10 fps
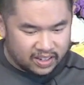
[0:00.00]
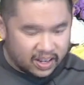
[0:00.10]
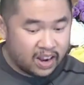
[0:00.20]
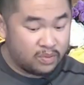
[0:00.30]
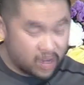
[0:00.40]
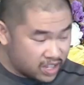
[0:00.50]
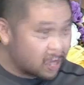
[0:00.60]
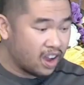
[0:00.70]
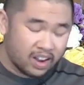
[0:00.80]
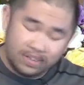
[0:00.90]
And I really
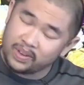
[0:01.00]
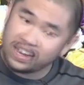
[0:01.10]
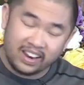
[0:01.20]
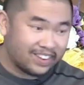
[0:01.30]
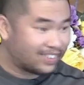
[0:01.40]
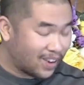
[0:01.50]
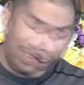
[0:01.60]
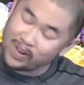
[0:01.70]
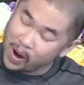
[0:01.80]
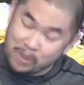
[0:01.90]
saw it. And
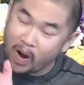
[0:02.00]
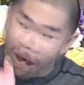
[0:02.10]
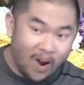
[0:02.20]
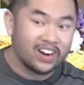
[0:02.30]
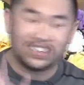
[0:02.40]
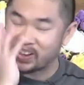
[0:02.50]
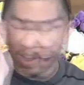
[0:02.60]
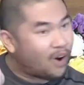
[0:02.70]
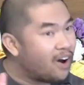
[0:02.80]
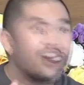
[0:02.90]
I'm honest,
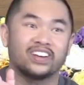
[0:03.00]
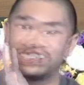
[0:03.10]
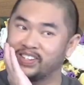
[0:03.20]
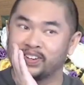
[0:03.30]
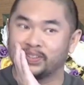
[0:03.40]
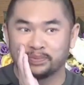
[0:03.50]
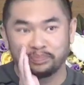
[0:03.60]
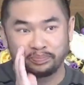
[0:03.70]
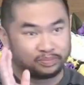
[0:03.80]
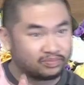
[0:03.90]
honestly,
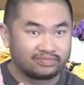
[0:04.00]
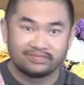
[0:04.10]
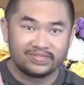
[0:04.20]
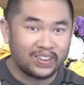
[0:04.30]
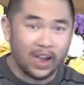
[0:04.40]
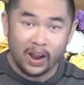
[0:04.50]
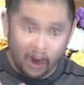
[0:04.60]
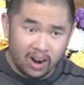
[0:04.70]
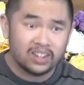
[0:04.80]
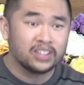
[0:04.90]
I
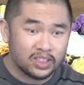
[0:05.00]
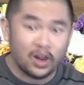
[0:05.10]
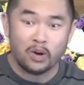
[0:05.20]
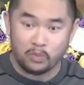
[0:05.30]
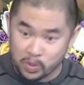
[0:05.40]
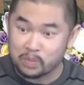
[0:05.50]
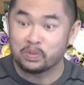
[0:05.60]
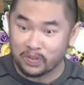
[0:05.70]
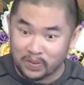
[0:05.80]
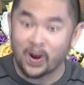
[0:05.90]
honestly thought we would
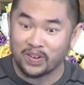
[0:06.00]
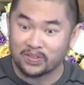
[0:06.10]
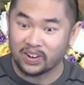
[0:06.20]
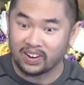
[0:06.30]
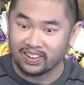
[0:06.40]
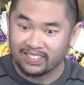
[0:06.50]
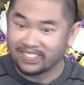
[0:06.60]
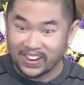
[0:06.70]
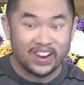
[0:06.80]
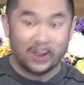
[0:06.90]
be forever.
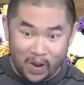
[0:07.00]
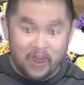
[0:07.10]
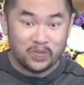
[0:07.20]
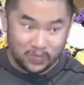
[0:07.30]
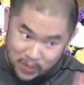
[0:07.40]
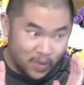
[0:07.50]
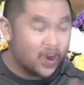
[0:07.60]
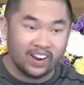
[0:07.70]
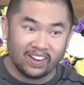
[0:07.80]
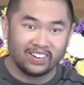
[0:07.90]
Like, for
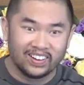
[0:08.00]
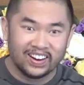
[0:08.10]
real.